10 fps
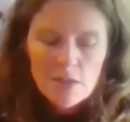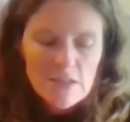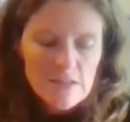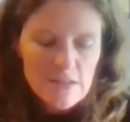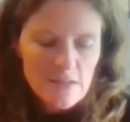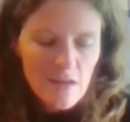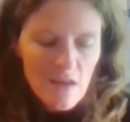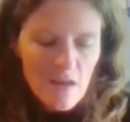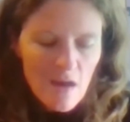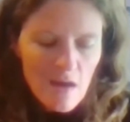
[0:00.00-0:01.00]
it's
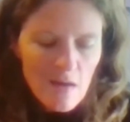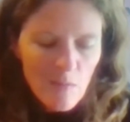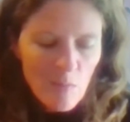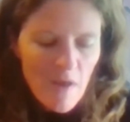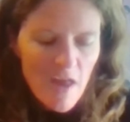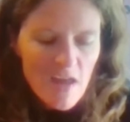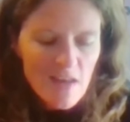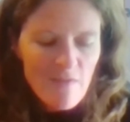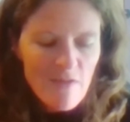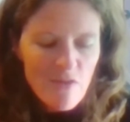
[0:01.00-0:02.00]
and
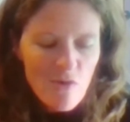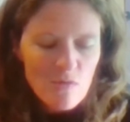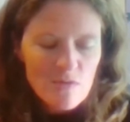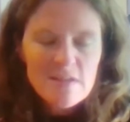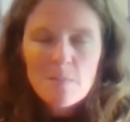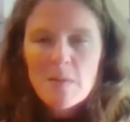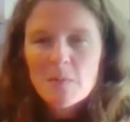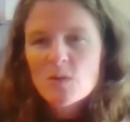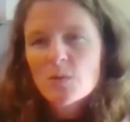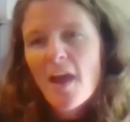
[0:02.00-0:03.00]
even though some people
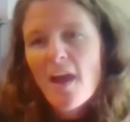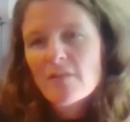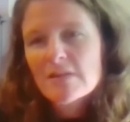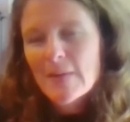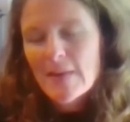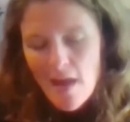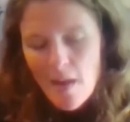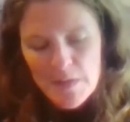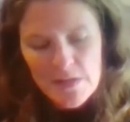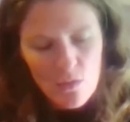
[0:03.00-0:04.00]
don't have as many
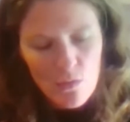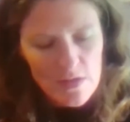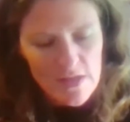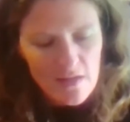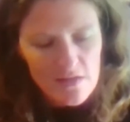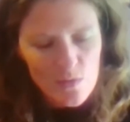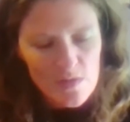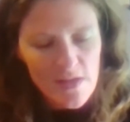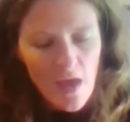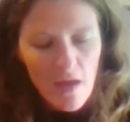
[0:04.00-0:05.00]
episodes as you
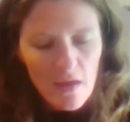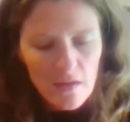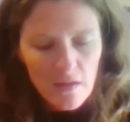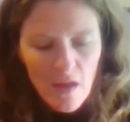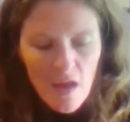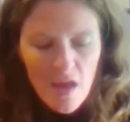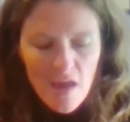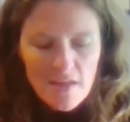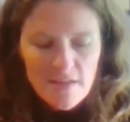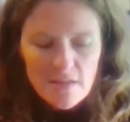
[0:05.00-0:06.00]
said,
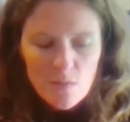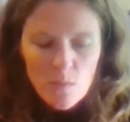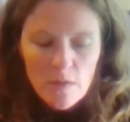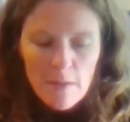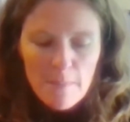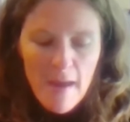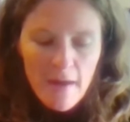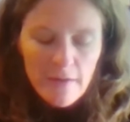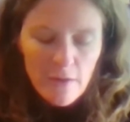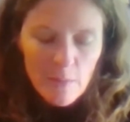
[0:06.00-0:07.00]
it doesn't really
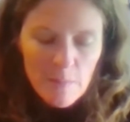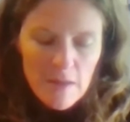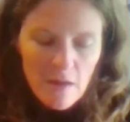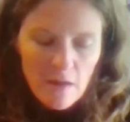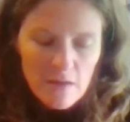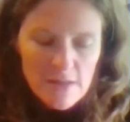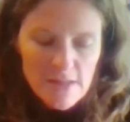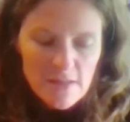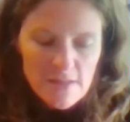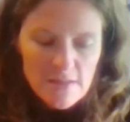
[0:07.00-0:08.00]
matter because
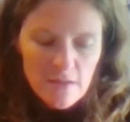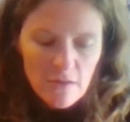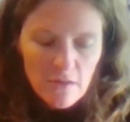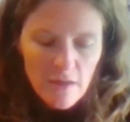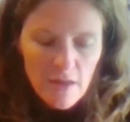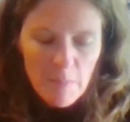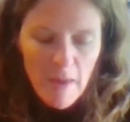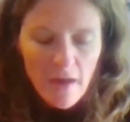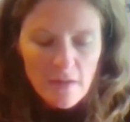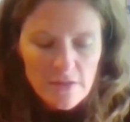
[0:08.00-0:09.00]
it still
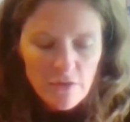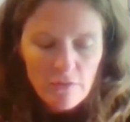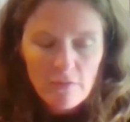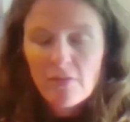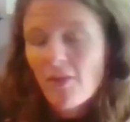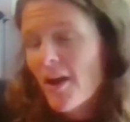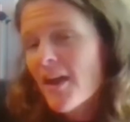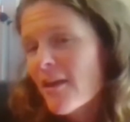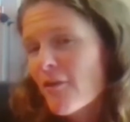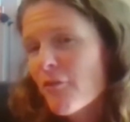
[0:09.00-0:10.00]
impacts your
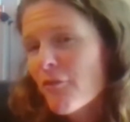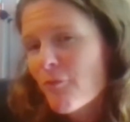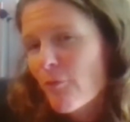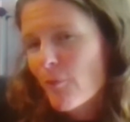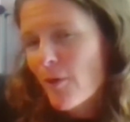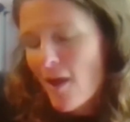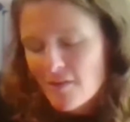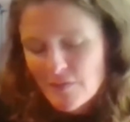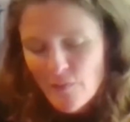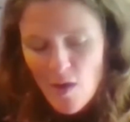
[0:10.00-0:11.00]
life
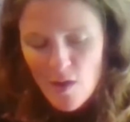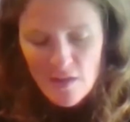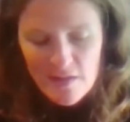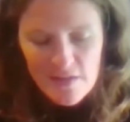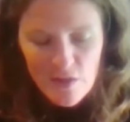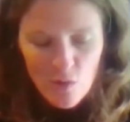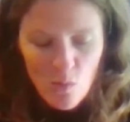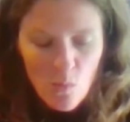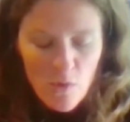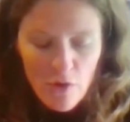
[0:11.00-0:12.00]
as far as,
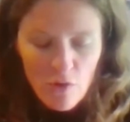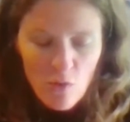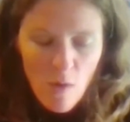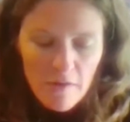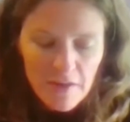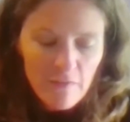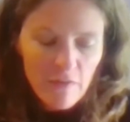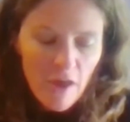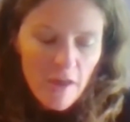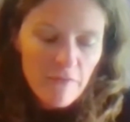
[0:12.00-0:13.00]
your quality of
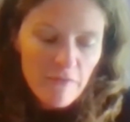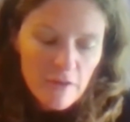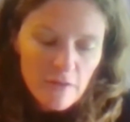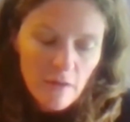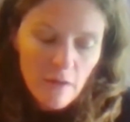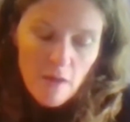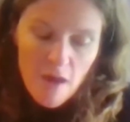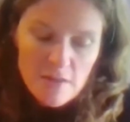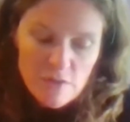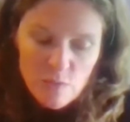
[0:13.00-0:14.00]
life and,
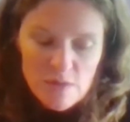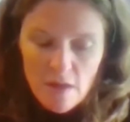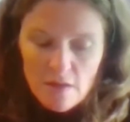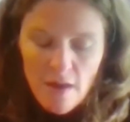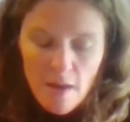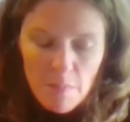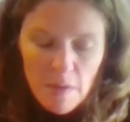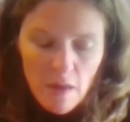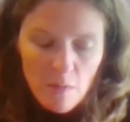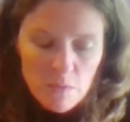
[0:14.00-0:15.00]
as you said, not
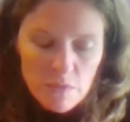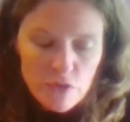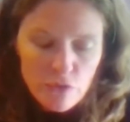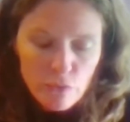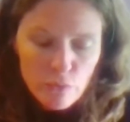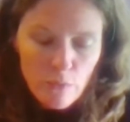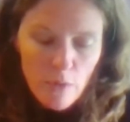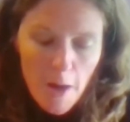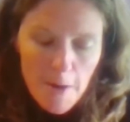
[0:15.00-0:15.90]
being able to